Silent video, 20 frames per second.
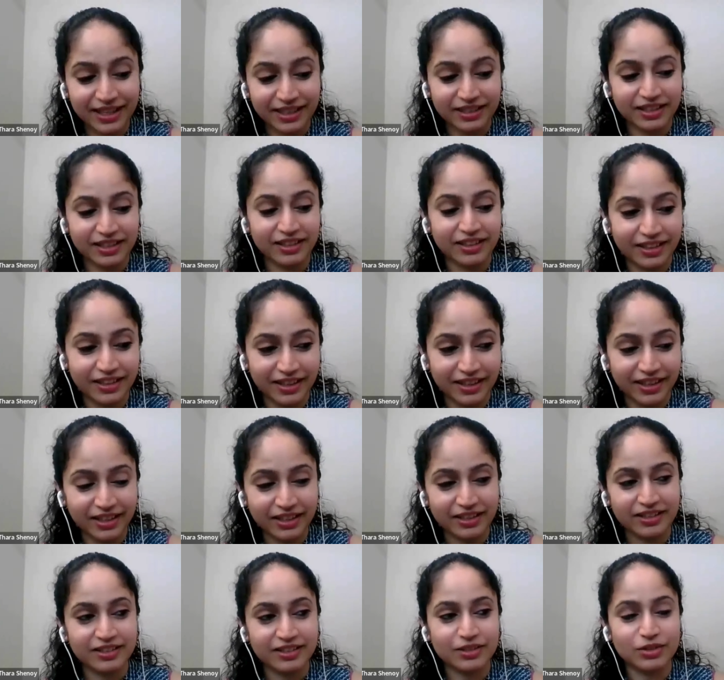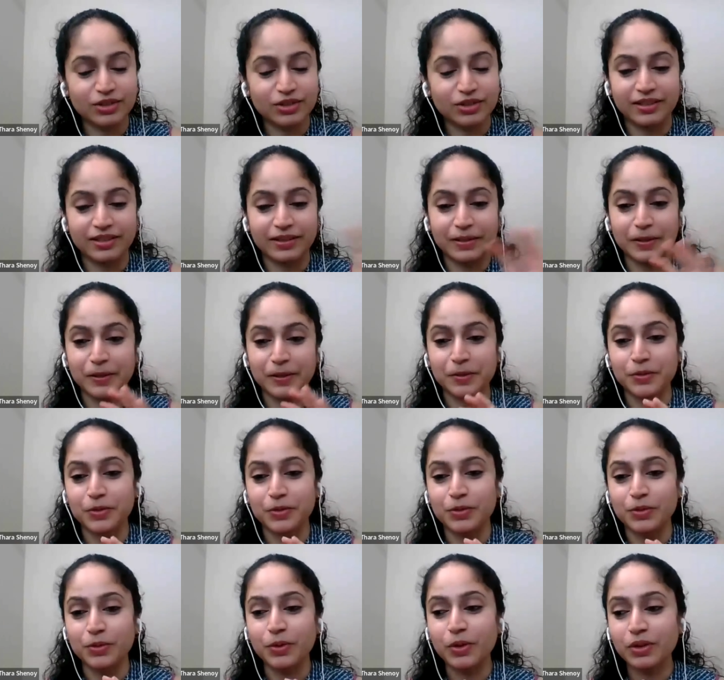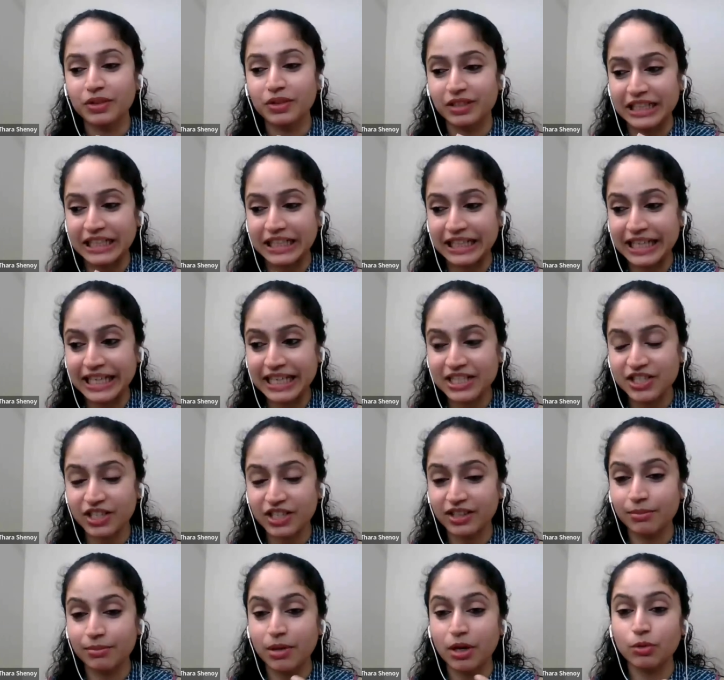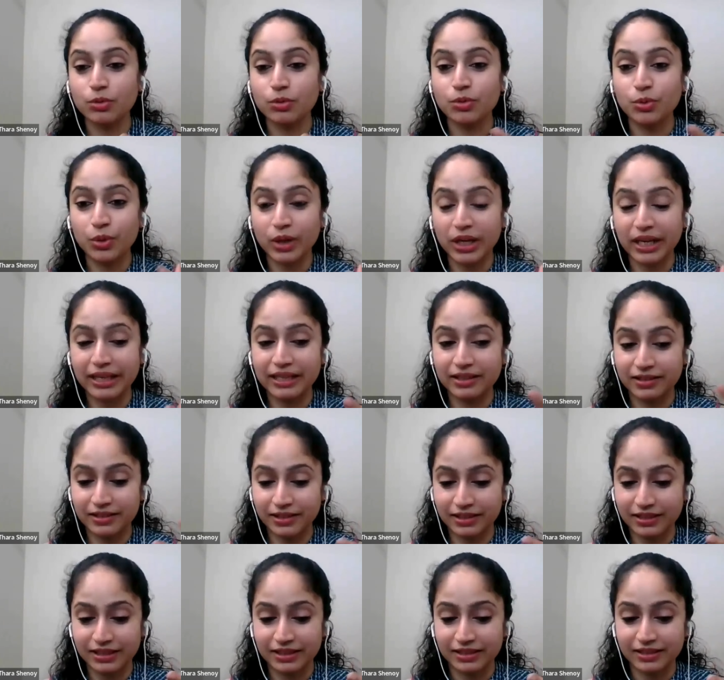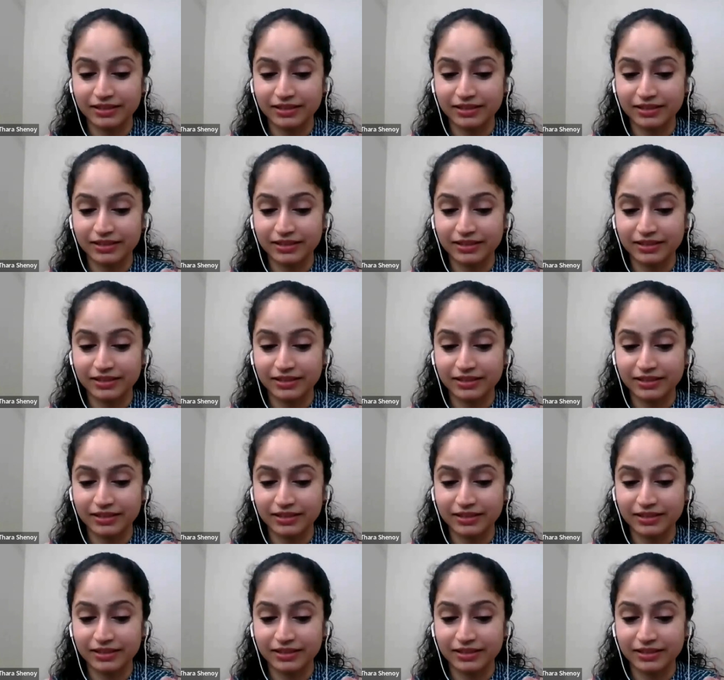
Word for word: Writing Right is, you know, teaching them how to write